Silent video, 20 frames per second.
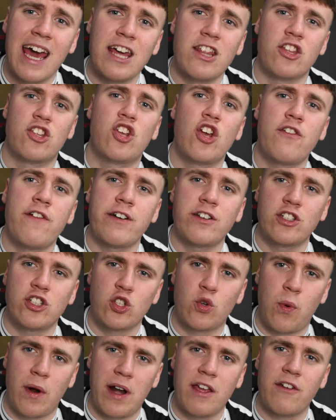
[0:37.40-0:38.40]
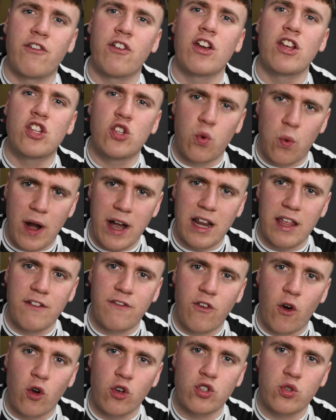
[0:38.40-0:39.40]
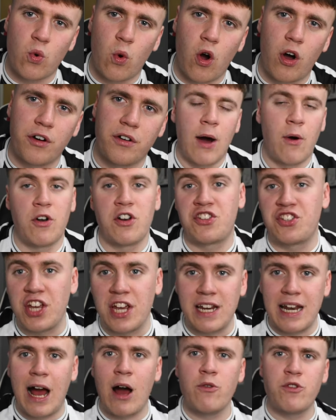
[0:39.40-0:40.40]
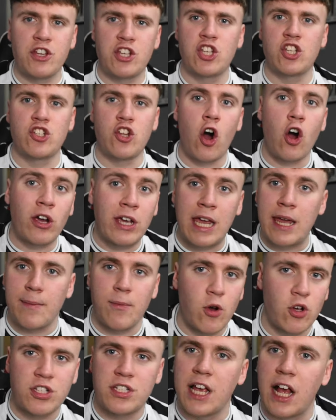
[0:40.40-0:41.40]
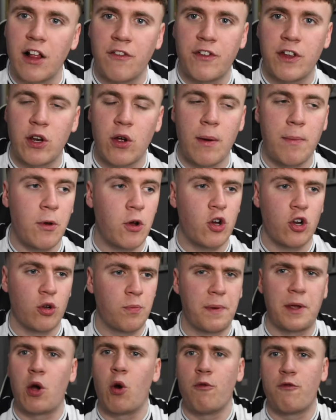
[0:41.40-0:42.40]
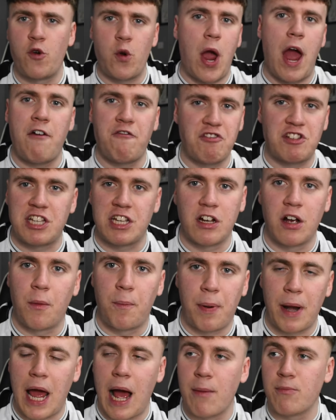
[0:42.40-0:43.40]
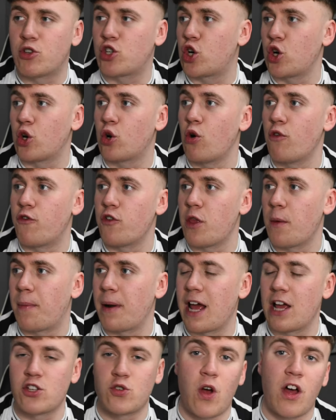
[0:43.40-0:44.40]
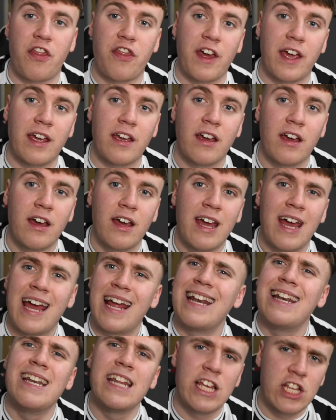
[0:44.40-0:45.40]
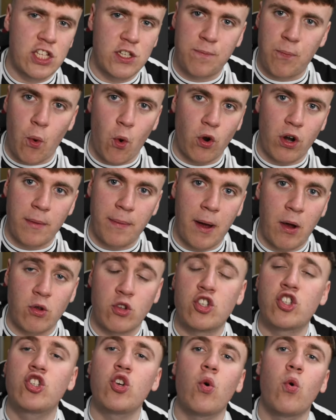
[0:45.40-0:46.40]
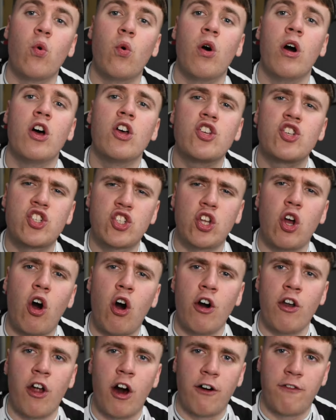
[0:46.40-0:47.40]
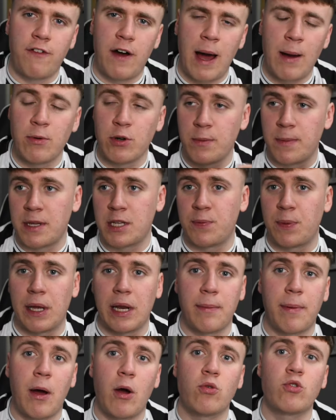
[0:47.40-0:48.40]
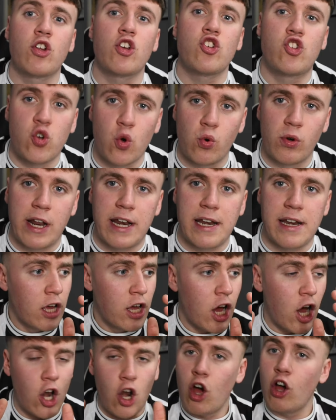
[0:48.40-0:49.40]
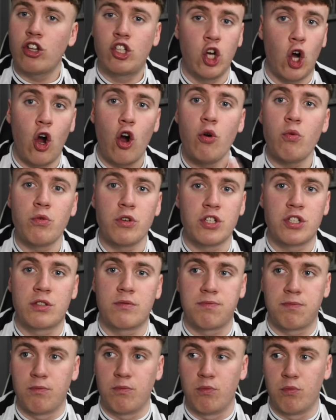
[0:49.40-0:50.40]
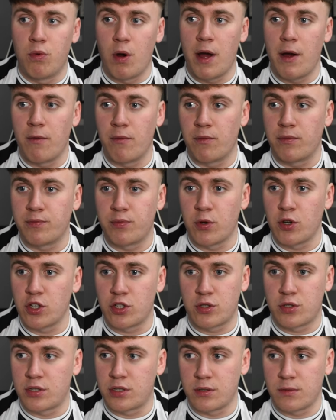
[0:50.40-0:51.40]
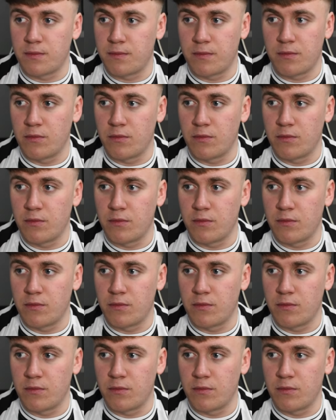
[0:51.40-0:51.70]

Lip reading: in the 2023-24 squad. I want to say now, this is not a keep or sell video. I'm not going to be going through every single player. I'm just going to go through the players who I think need spoken about. So starting off, I'm going to be speaking about Joe Linton. A lot of talk was